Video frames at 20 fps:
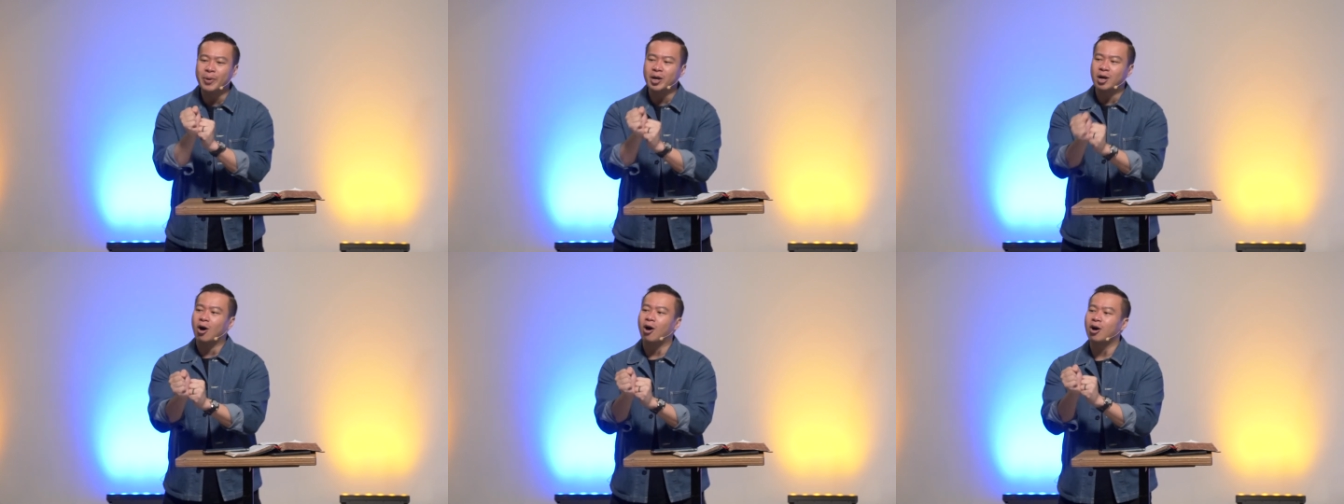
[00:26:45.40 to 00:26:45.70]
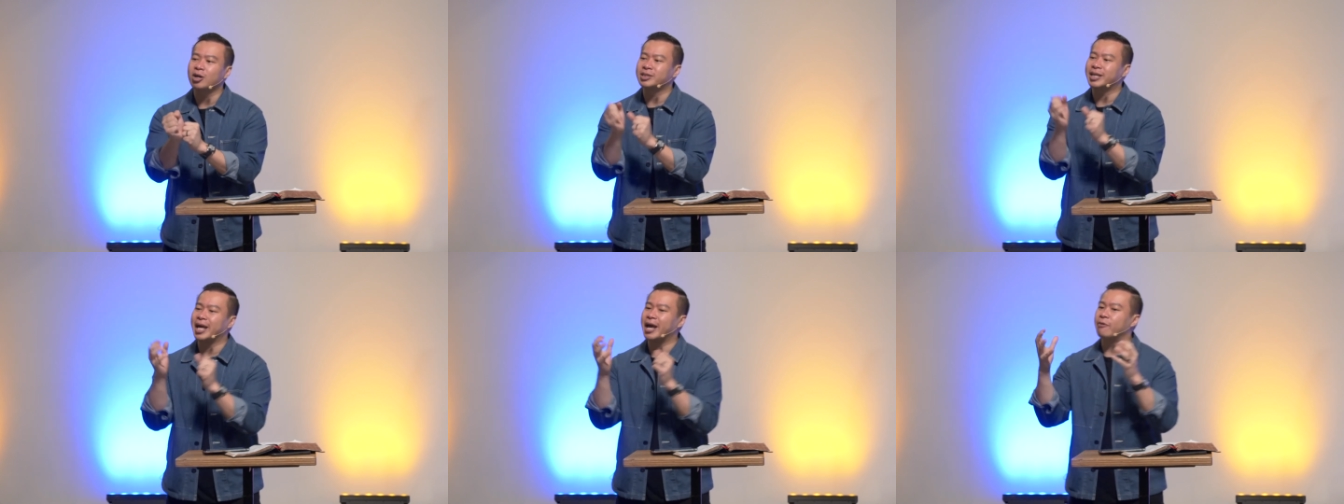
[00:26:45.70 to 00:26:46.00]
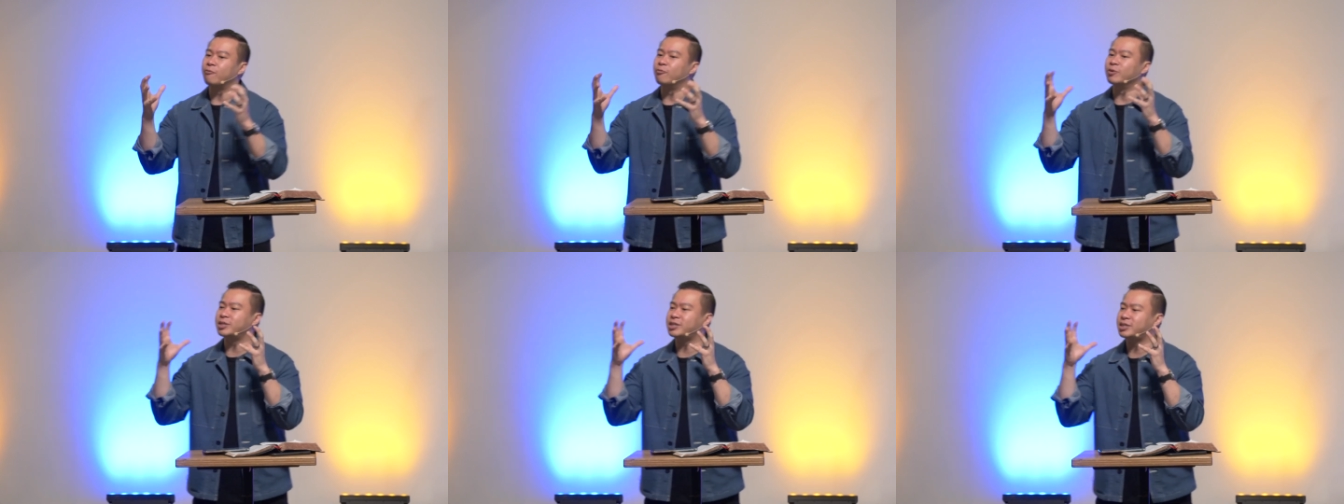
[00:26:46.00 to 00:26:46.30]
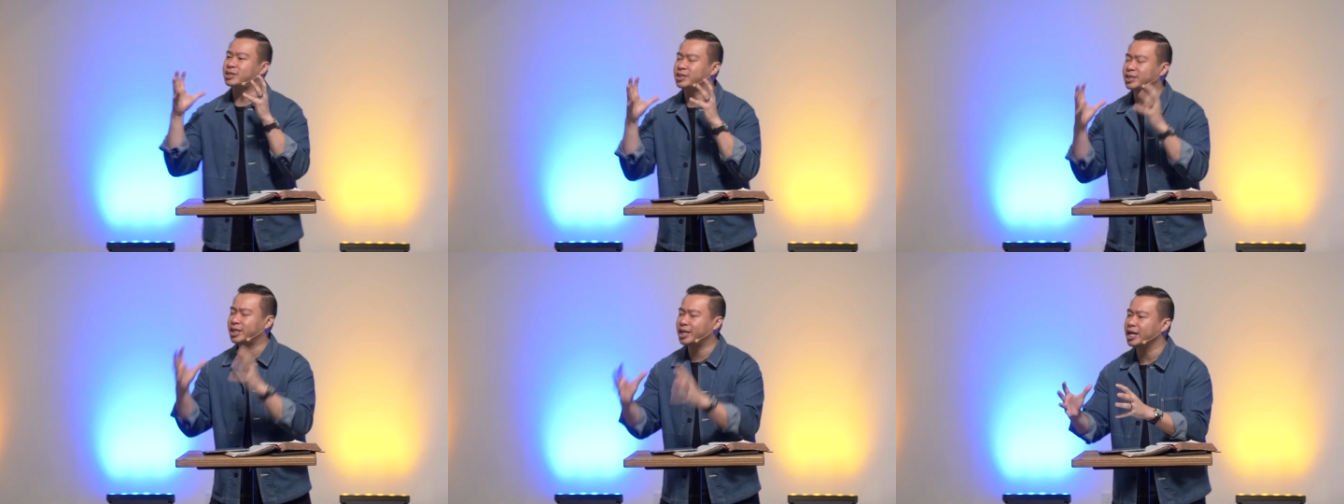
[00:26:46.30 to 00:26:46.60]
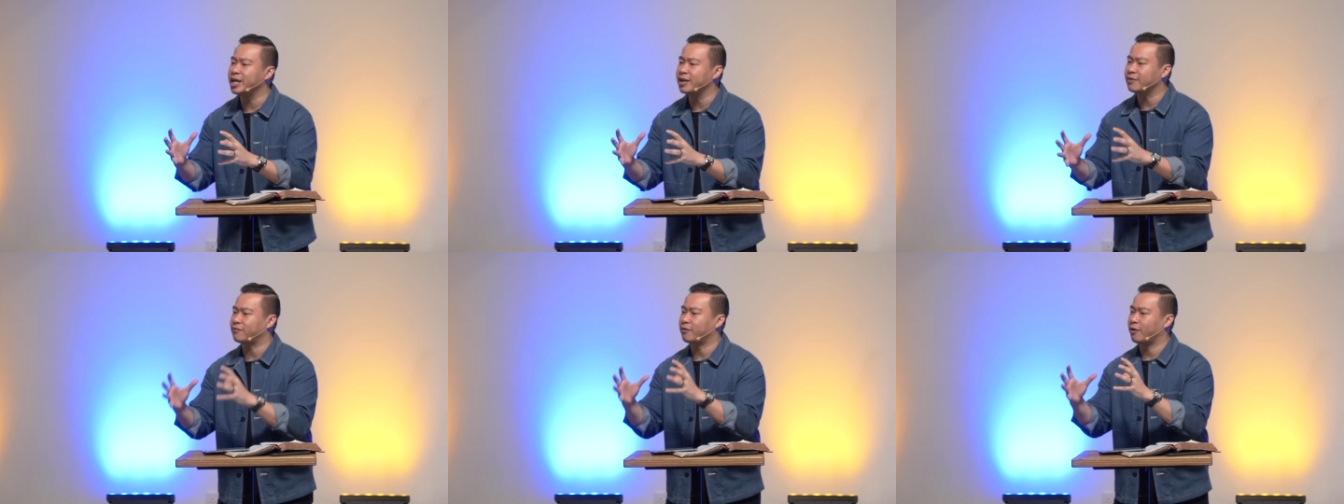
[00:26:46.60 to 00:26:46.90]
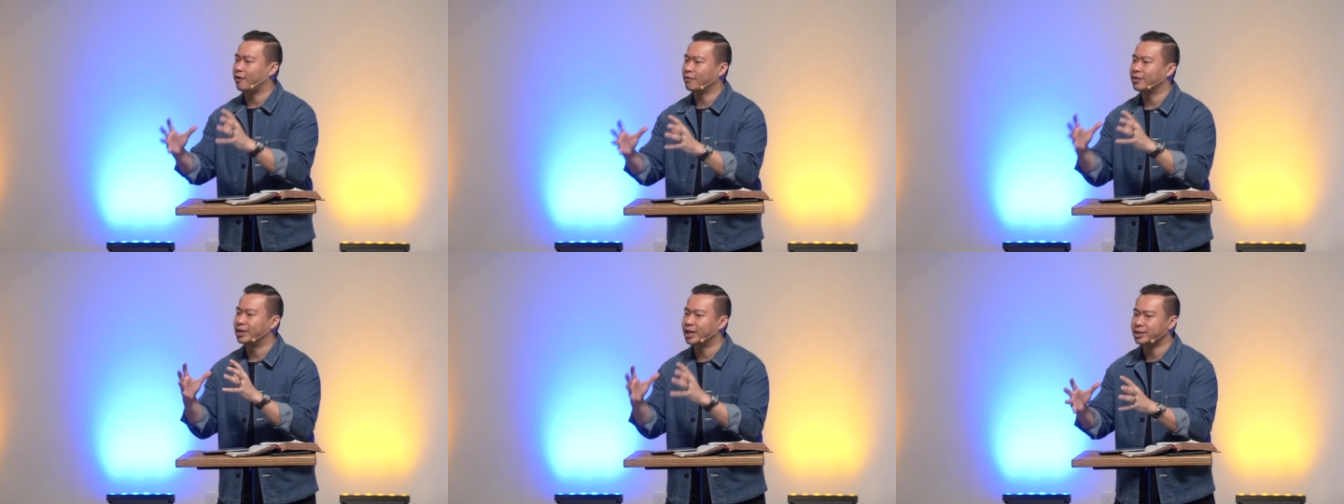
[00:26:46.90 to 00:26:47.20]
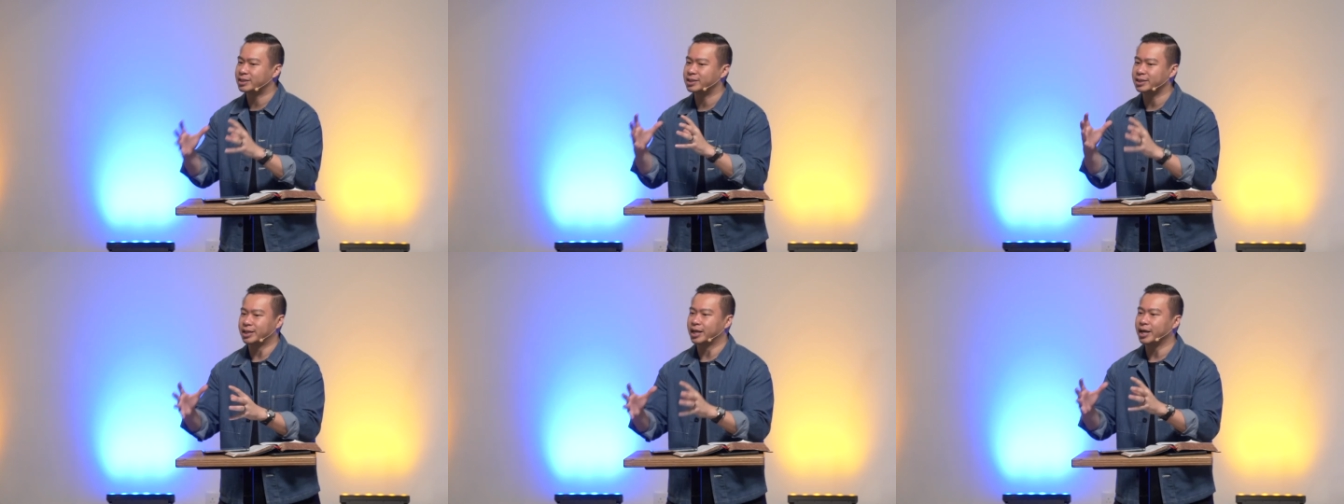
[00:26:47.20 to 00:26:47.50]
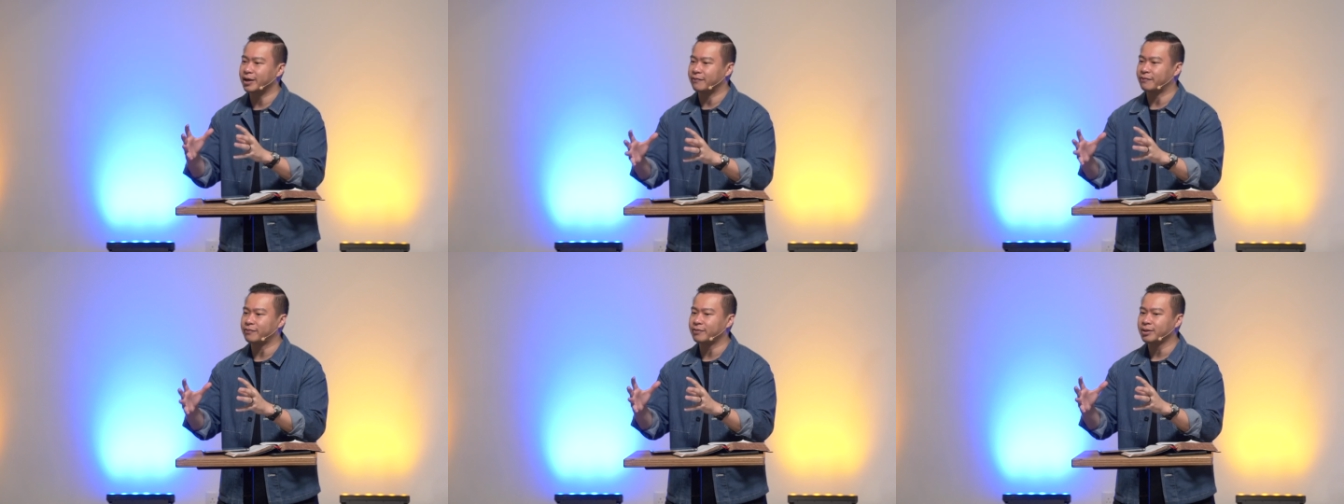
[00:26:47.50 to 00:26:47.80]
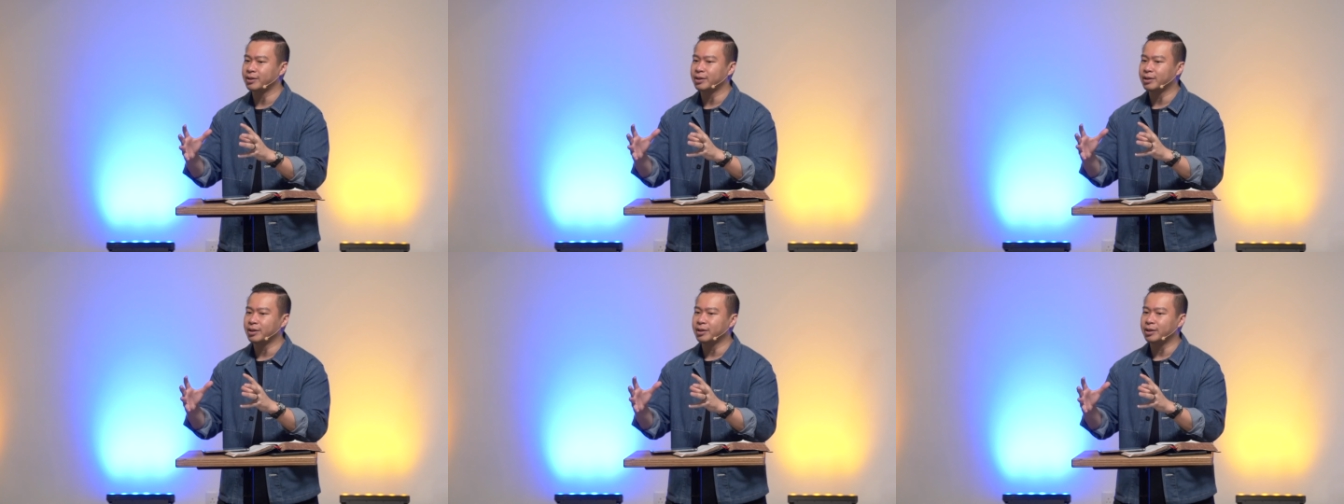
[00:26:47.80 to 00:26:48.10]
because they had received this gift,